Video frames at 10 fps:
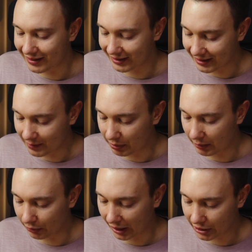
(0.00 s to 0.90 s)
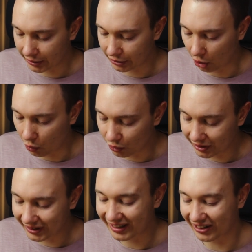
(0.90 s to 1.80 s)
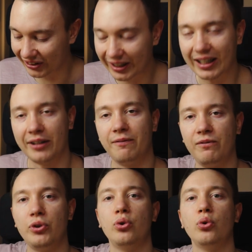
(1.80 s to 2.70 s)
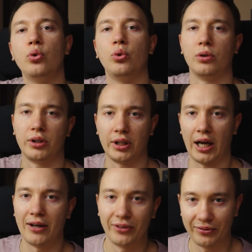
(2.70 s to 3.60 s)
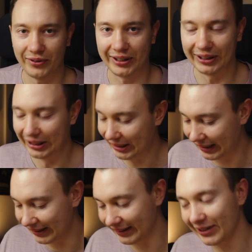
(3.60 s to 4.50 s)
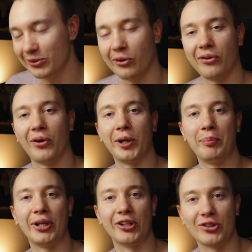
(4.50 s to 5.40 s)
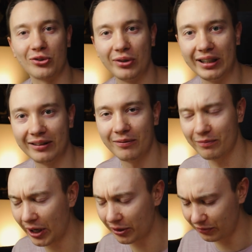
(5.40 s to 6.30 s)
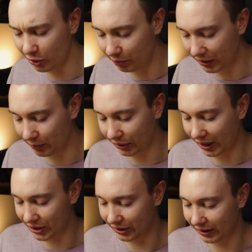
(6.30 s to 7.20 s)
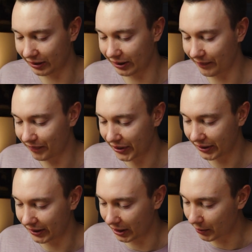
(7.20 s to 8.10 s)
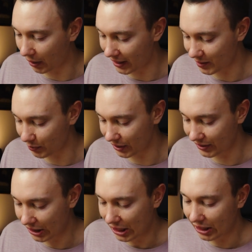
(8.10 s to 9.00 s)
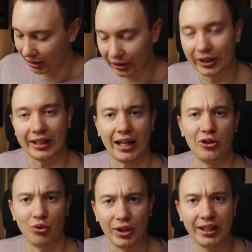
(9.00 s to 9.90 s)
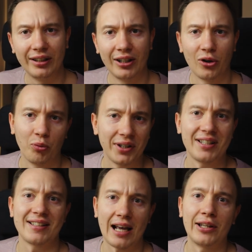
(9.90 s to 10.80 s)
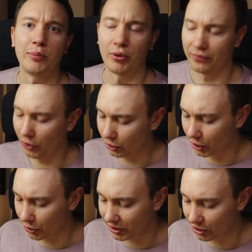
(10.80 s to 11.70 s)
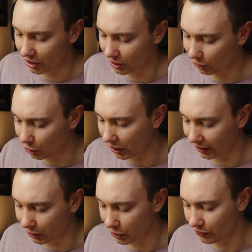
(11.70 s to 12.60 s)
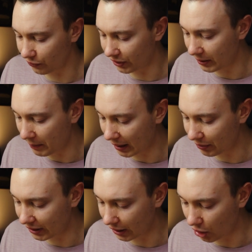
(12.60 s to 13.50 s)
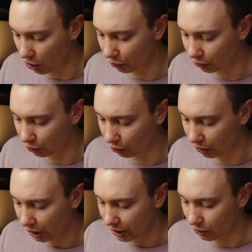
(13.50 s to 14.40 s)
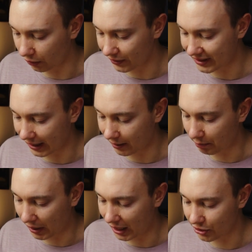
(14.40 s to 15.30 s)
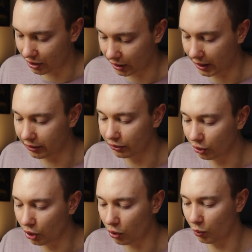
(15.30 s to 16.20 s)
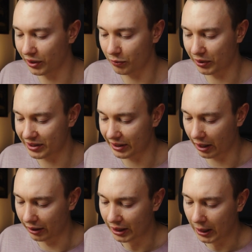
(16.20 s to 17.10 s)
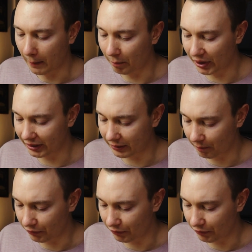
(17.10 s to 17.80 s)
since people actually don't really click and view everything in sort of on a bigger screen, very few people actually, in my experience, click and read what's inside the portfolios. They just look at those 3. Maybe they go to sort of a second page and look what's there, but